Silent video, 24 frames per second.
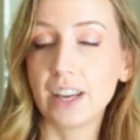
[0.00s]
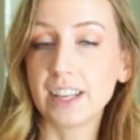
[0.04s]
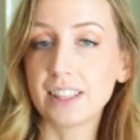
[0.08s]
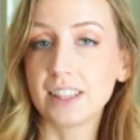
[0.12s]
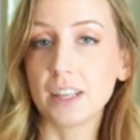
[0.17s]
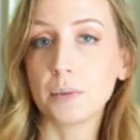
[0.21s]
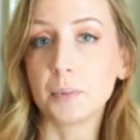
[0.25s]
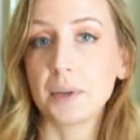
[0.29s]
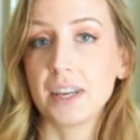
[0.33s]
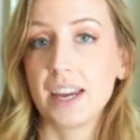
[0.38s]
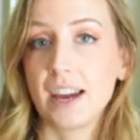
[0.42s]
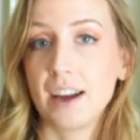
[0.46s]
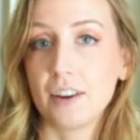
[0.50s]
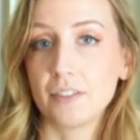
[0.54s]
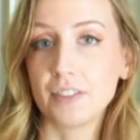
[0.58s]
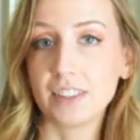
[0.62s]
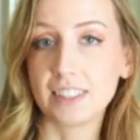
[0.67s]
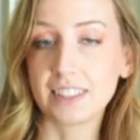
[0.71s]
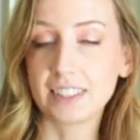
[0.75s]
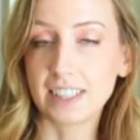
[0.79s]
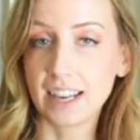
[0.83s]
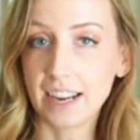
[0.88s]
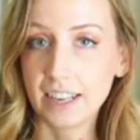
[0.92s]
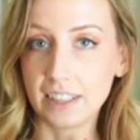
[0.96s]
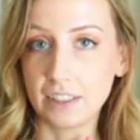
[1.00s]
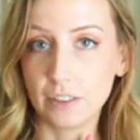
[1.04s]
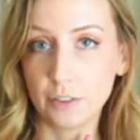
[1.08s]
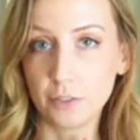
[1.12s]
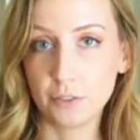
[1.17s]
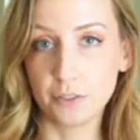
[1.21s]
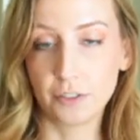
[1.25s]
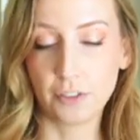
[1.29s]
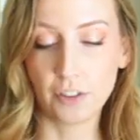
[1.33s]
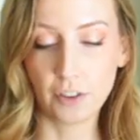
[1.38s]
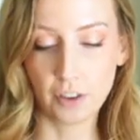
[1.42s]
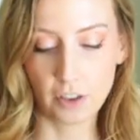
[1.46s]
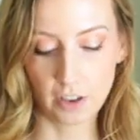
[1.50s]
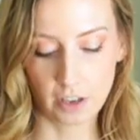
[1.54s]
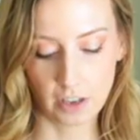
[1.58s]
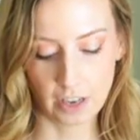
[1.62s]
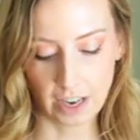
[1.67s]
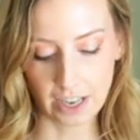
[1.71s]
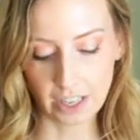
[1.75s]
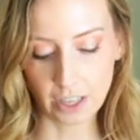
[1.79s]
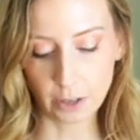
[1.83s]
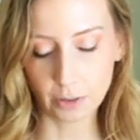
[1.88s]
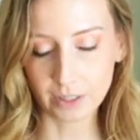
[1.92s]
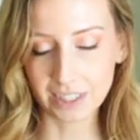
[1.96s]
like that we have this kind of,
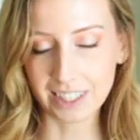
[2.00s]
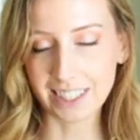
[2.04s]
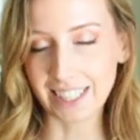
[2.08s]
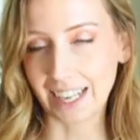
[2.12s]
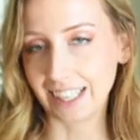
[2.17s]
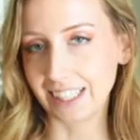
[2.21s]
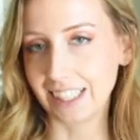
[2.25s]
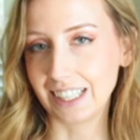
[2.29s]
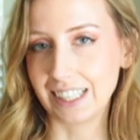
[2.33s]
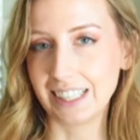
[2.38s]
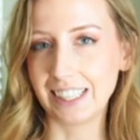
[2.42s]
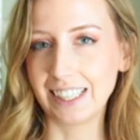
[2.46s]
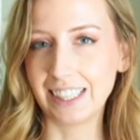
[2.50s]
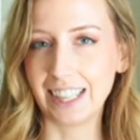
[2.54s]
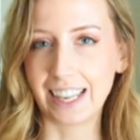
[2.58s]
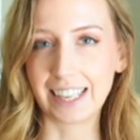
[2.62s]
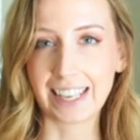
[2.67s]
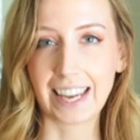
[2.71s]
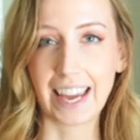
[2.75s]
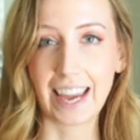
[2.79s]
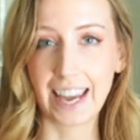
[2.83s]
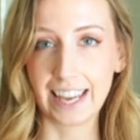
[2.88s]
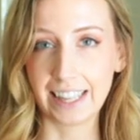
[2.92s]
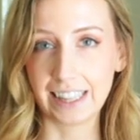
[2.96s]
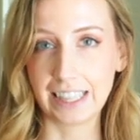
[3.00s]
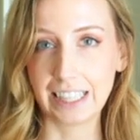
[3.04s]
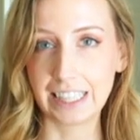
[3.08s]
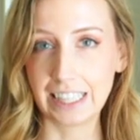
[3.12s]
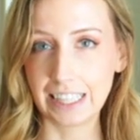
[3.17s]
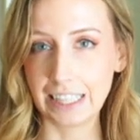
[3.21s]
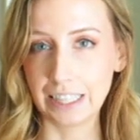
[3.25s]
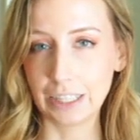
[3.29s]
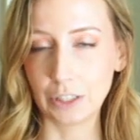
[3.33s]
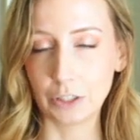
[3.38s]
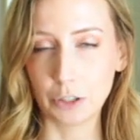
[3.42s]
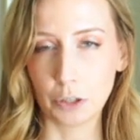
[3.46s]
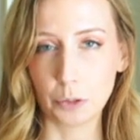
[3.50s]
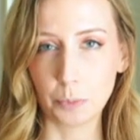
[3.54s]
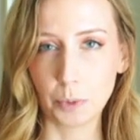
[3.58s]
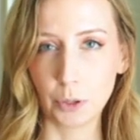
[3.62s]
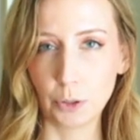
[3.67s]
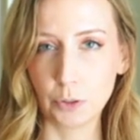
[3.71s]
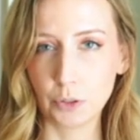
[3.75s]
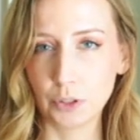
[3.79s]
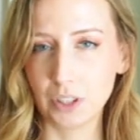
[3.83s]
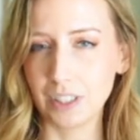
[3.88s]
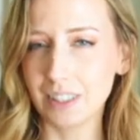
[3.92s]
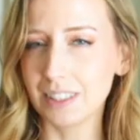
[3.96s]
I know it's technically like a Henley
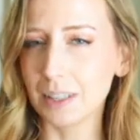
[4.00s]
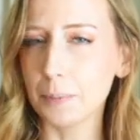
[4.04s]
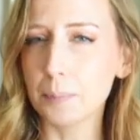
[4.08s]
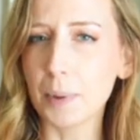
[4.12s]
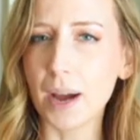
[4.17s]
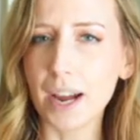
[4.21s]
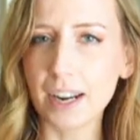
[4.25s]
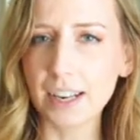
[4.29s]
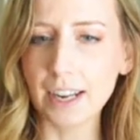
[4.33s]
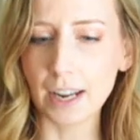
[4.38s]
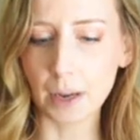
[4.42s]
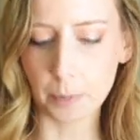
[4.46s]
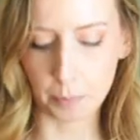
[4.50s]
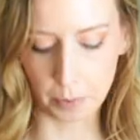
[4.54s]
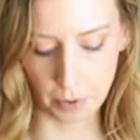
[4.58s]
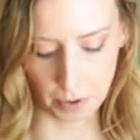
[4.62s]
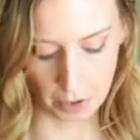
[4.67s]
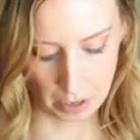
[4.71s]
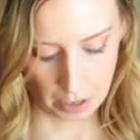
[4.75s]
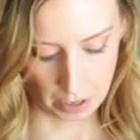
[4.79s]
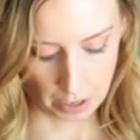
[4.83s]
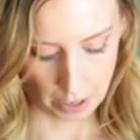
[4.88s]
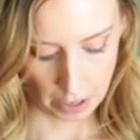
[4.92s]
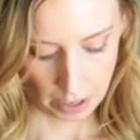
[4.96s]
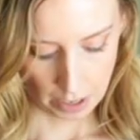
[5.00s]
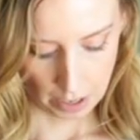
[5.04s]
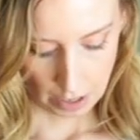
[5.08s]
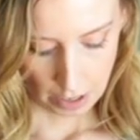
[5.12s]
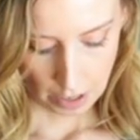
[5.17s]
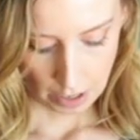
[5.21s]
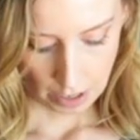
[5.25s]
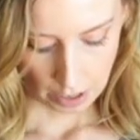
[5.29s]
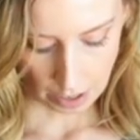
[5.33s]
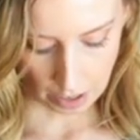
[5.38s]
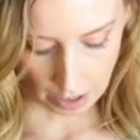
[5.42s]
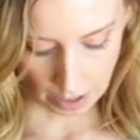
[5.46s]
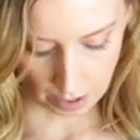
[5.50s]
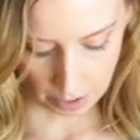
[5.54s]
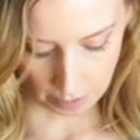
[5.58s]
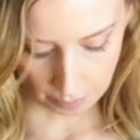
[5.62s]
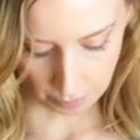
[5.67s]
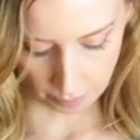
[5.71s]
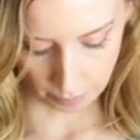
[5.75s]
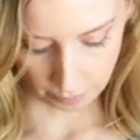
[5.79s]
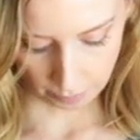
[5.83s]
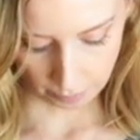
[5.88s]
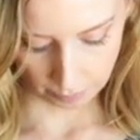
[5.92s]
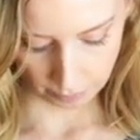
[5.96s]
almost, it's a button up
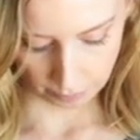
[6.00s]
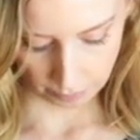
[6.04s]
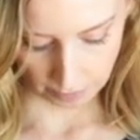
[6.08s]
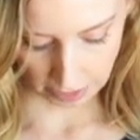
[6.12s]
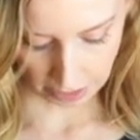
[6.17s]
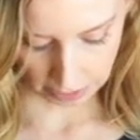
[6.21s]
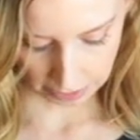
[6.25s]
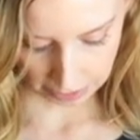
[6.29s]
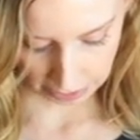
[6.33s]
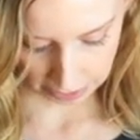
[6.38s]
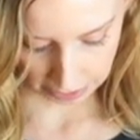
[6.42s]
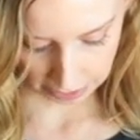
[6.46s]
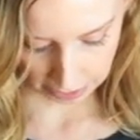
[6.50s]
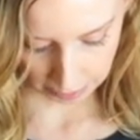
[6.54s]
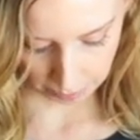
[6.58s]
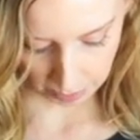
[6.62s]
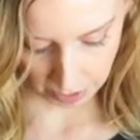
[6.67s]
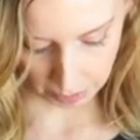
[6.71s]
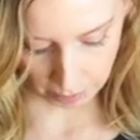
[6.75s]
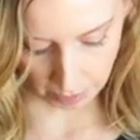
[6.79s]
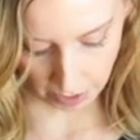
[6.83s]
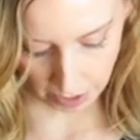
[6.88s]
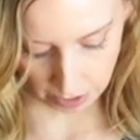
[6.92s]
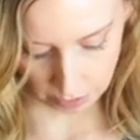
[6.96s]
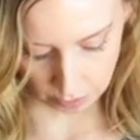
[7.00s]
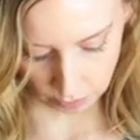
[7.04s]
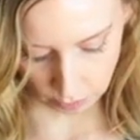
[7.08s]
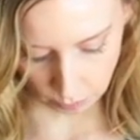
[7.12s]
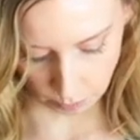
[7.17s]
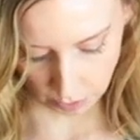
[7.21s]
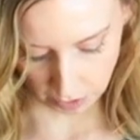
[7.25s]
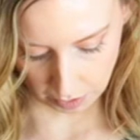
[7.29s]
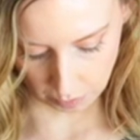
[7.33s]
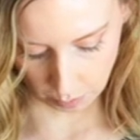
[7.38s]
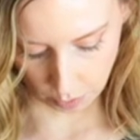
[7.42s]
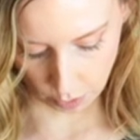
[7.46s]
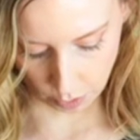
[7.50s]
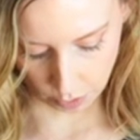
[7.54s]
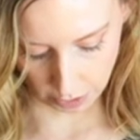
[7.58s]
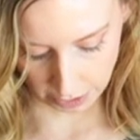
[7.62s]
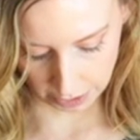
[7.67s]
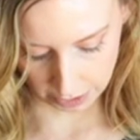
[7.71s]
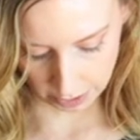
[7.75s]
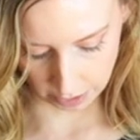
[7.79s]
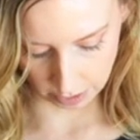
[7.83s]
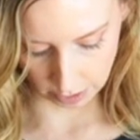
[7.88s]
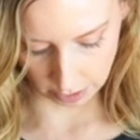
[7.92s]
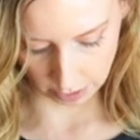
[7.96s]
um, that needs to be buttoned one
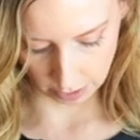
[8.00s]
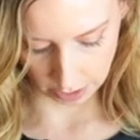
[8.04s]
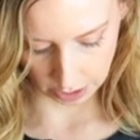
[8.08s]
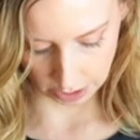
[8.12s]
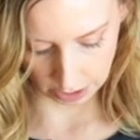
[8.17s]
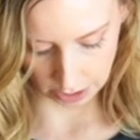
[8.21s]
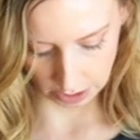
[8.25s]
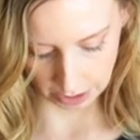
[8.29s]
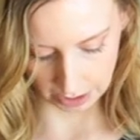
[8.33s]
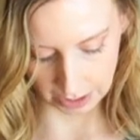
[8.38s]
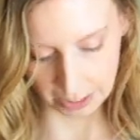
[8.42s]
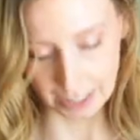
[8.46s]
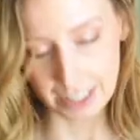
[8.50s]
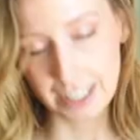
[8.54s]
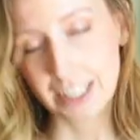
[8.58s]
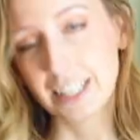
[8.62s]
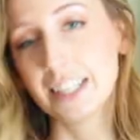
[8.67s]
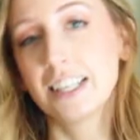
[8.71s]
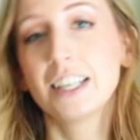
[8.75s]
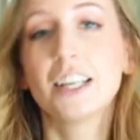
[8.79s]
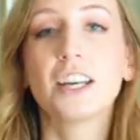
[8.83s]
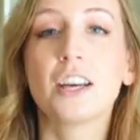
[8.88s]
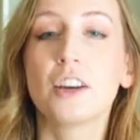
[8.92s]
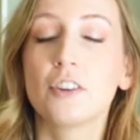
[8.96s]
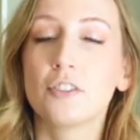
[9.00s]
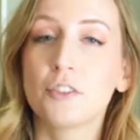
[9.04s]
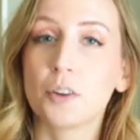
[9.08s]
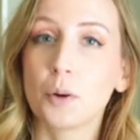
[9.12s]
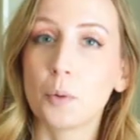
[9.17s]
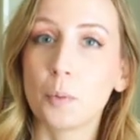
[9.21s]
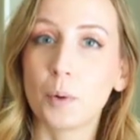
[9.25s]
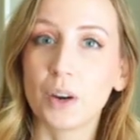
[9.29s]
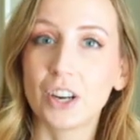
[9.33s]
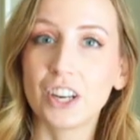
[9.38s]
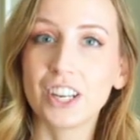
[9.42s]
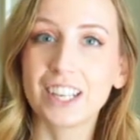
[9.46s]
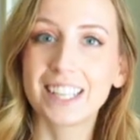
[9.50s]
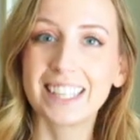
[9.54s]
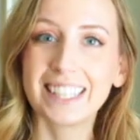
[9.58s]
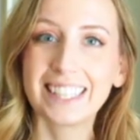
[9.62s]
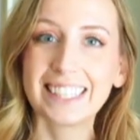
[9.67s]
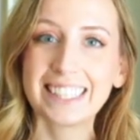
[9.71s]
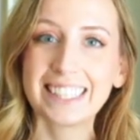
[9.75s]
more for work.